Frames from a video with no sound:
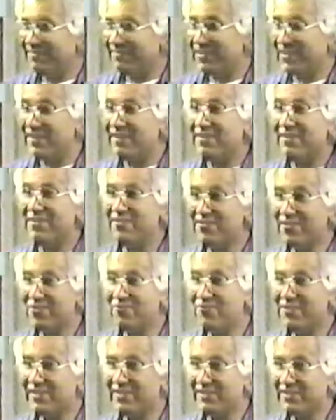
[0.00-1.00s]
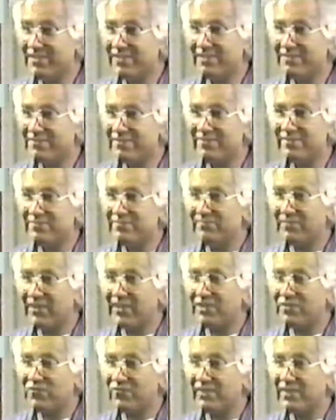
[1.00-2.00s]
But no one in this room
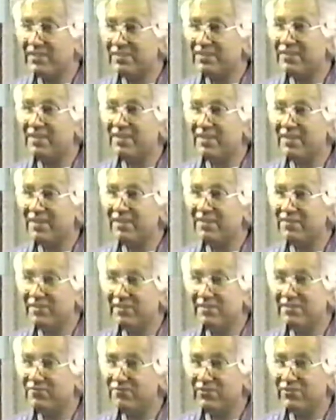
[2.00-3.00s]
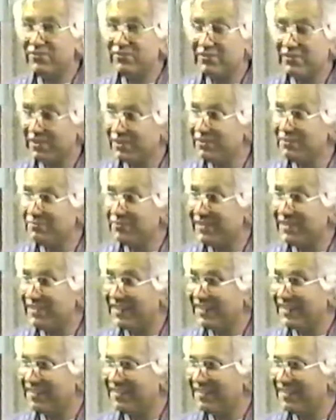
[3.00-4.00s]
has faced their individual judgment
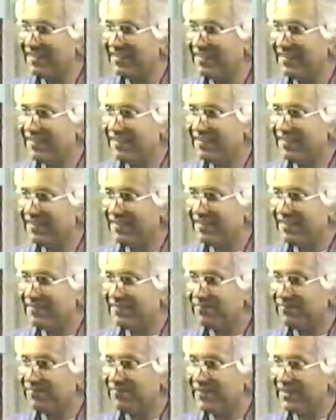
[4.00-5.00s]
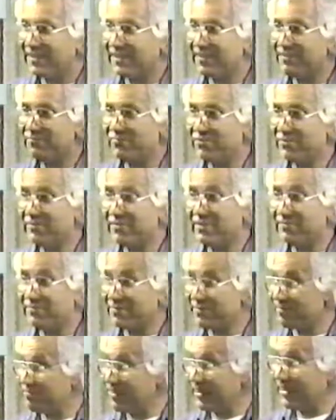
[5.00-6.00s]
yet. And I can prove that
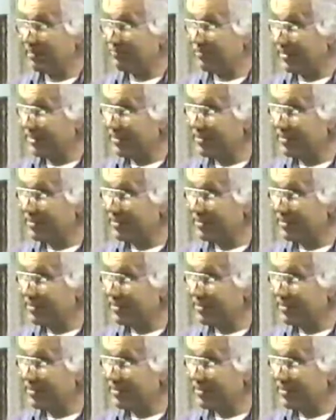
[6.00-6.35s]
from the Bible